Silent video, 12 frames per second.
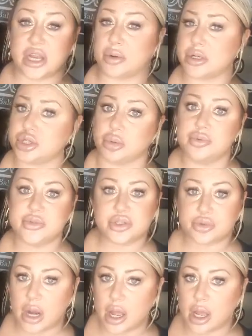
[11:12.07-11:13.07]
Don't
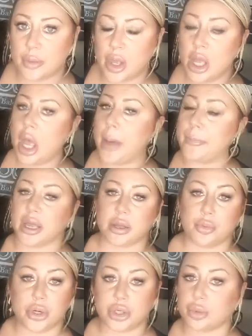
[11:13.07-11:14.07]
scrub, but
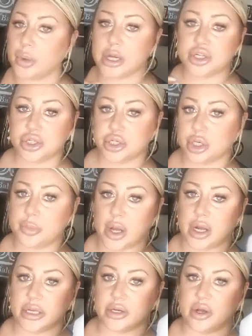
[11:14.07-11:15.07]
when you're washing your body
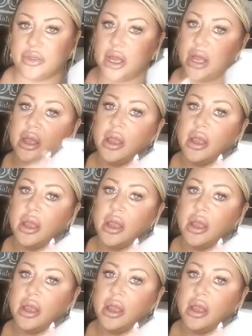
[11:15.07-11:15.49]
and all that,